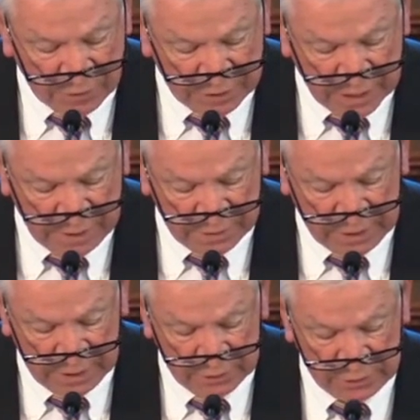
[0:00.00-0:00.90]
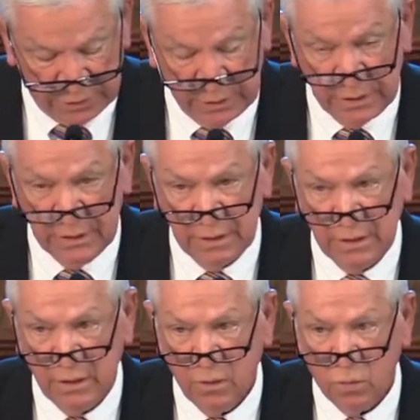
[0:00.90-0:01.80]
done this?
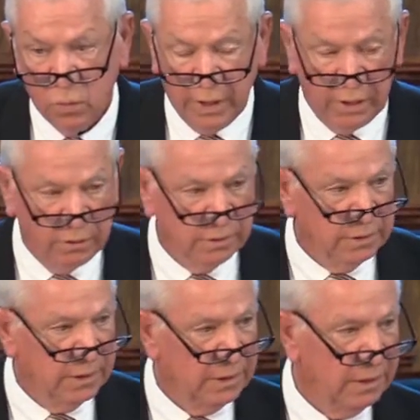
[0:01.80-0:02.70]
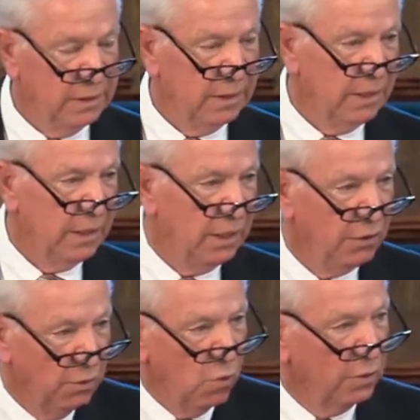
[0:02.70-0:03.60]
Well,
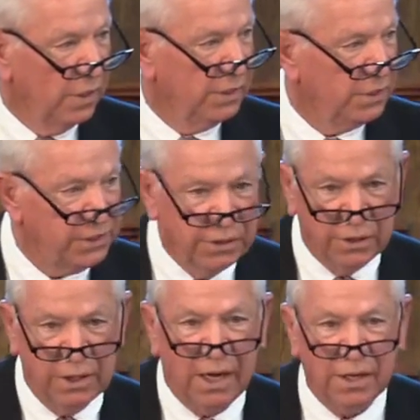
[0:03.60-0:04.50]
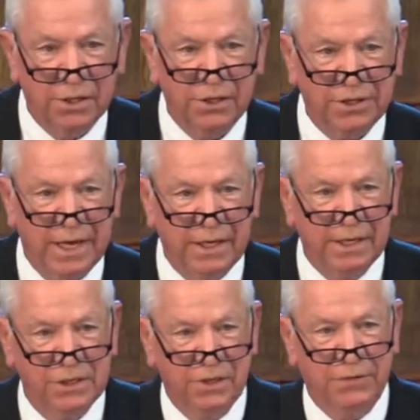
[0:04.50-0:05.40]
you won't understand. you'll not understand
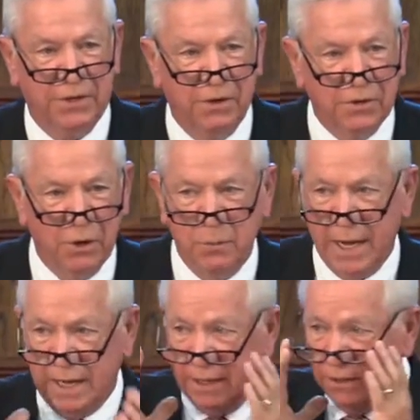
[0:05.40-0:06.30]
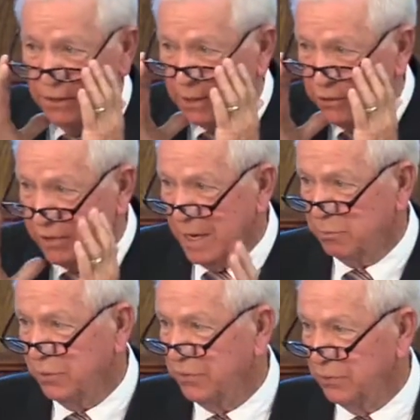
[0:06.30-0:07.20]
this if you don't go back and look at
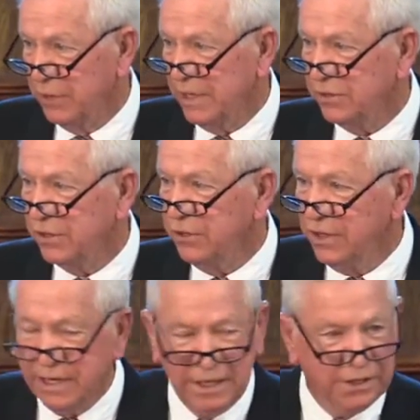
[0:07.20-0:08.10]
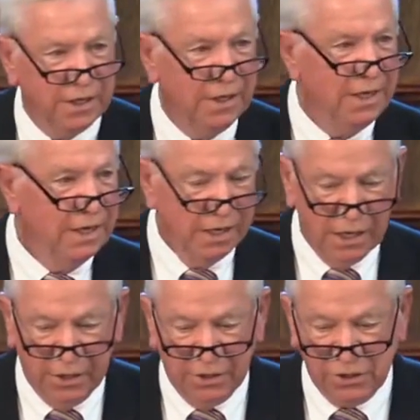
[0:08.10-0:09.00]
chapter 3. So you need to
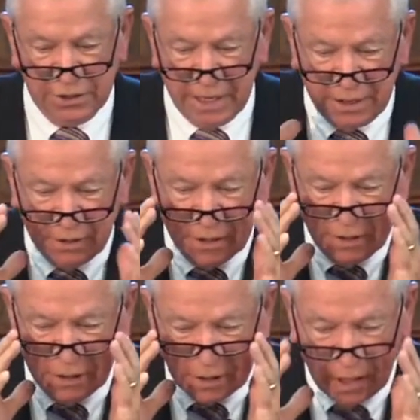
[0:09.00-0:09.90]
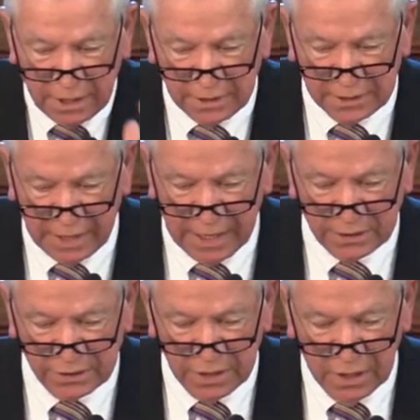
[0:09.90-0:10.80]
understand the, the
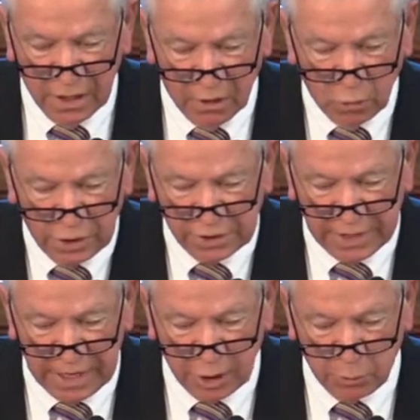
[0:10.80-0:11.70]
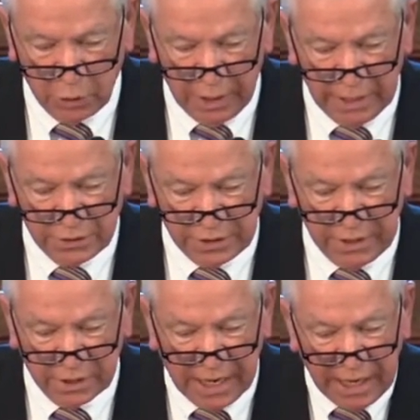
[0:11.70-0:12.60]
context of what has taken place. The
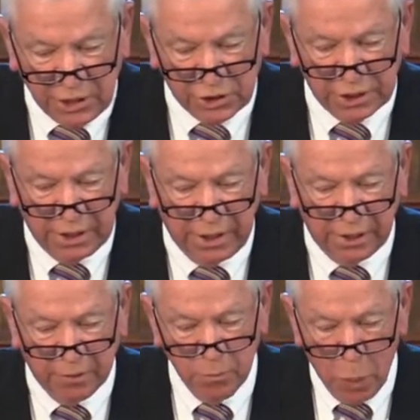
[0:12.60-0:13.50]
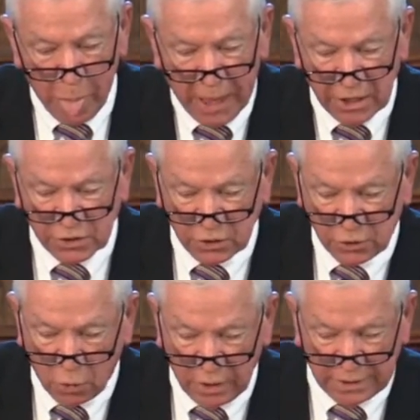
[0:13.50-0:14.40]
occasion here is a
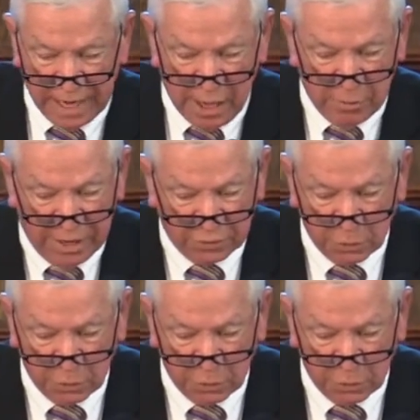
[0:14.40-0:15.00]
short time after